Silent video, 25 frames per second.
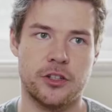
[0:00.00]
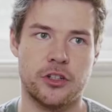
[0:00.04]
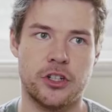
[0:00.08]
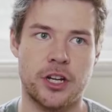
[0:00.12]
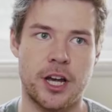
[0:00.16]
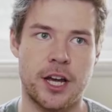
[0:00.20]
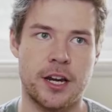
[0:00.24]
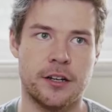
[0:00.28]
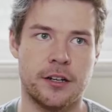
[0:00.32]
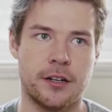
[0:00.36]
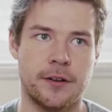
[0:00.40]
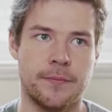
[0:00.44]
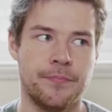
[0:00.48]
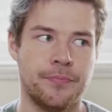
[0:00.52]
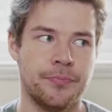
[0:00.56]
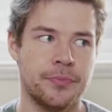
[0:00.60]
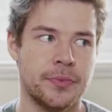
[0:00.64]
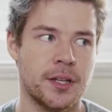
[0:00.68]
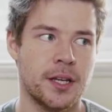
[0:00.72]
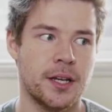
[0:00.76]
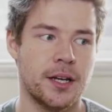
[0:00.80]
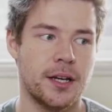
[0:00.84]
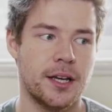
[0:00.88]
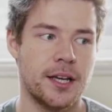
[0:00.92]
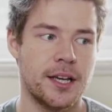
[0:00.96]
the shader,
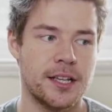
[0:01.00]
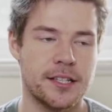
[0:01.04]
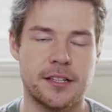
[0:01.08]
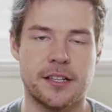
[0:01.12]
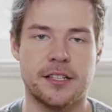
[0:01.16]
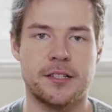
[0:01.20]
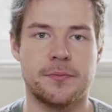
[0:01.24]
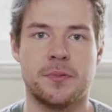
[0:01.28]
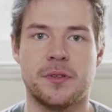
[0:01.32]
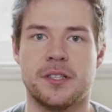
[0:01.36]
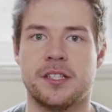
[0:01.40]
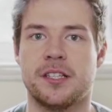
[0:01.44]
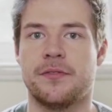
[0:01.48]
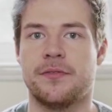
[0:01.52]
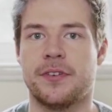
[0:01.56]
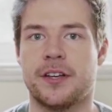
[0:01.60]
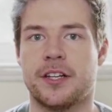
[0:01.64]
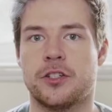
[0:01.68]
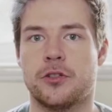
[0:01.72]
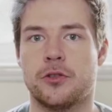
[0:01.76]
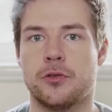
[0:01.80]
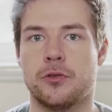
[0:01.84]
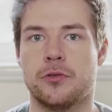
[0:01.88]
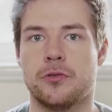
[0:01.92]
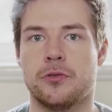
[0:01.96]
is it
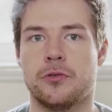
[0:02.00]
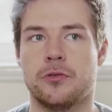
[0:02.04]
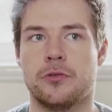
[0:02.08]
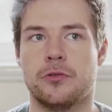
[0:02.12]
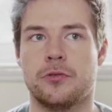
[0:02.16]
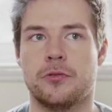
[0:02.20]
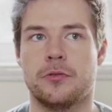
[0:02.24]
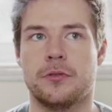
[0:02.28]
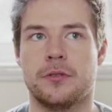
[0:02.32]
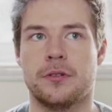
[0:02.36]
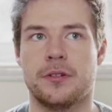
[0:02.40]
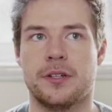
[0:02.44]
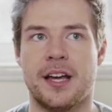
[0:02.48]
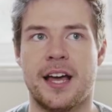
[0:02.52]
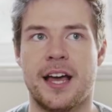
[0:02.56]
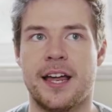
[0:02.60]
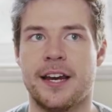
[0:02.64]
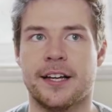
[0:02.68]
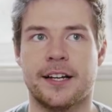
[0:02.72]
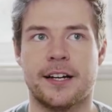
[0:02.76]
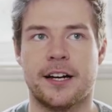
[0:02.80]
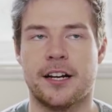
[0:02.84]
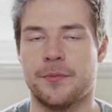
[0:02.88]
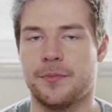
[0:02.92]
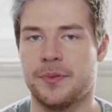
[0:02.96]
specific to
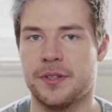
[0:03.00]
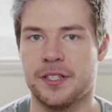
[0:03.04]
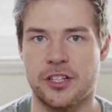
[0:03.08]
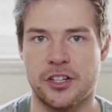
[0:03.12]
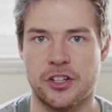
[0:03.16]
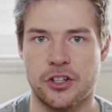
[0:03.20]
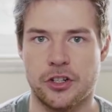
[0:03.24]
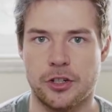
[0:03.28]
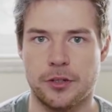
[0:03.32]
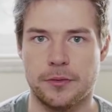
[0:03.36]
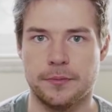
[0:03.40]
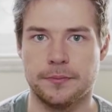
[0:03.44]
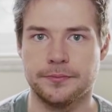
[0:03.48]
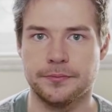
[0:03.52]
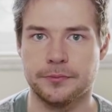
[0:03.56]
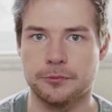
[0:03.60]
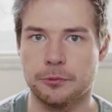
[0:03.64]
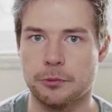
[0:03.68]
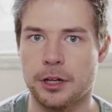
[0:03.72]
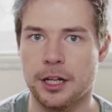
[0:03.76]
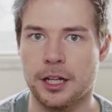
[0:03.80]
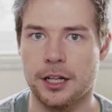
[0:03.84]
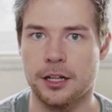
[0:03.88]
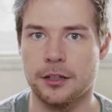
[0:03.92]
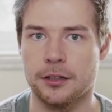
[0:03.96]
any kind of position?
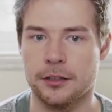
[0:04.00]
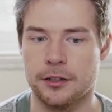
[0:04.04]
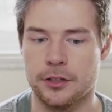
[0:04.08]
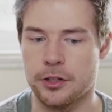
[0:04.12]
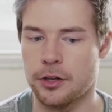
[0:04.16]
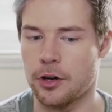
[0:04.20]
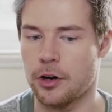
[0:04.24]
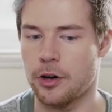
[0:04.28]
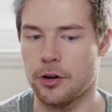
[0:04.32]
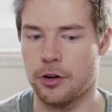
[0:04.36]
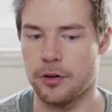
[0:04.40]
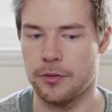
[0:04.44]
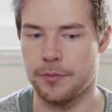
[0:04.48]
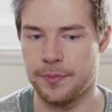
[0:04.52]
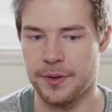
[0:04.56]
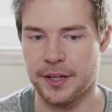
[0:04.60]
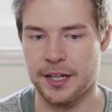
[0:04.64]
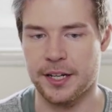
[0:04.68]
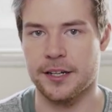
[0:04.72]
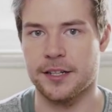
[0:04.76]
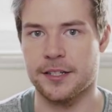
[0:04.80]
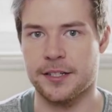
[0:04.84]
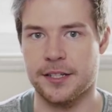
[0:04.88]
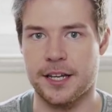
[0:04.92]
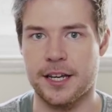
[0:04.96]
Well, no,
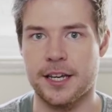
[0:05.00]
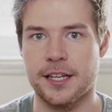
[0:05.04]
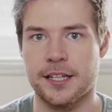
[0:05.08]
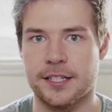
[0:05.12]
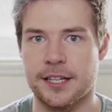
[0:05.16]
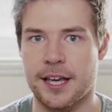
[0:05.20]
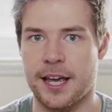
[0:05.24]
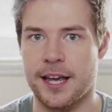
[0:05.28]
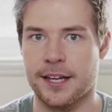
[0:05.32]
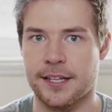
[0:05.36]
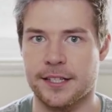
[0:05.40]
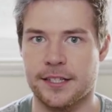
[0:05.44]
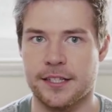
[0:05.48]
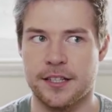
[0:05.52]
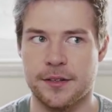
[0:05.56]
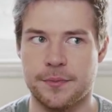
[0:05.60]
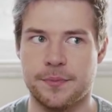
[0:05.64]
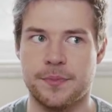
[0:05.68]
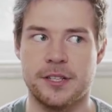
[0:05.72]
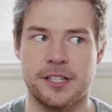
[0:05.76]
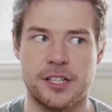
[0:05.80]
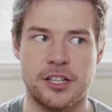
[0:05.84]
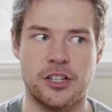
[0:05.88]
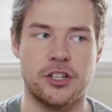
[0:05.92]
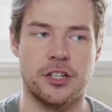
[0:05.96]
because it takes the
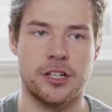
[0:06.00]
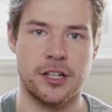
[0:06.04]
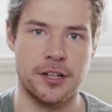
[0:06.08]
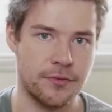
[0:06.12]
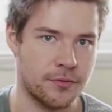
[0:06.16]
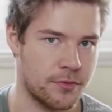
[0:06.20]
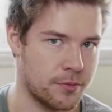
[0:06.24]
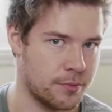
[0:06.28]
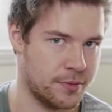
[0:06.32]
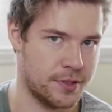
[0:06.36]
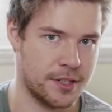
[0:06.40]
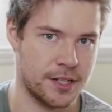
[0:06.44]
position in from